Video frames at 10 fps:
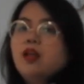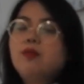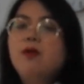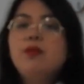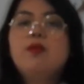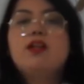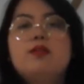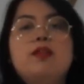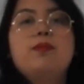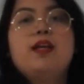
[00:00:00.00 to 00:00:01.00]
I'll probably wear
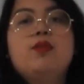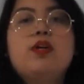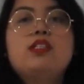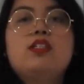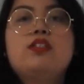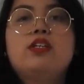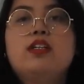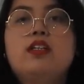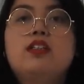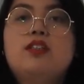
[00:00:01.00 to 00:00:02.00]
it with a plain white
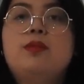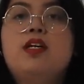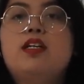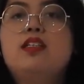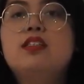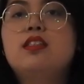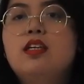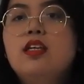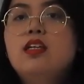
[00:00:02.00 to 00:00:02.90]
t-shirt, to be honest.